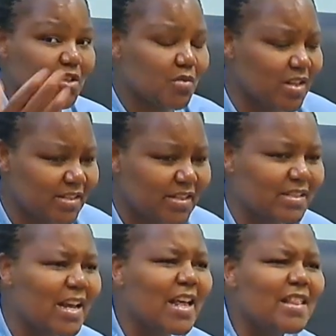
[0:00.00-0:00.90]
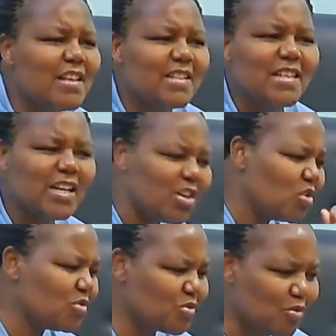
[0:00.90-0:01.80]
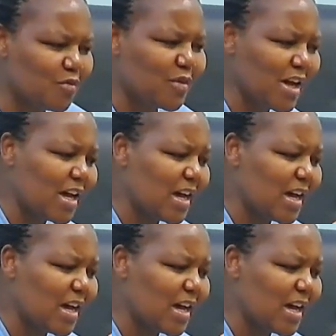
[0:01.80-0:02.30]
then to the 6, there's a lot of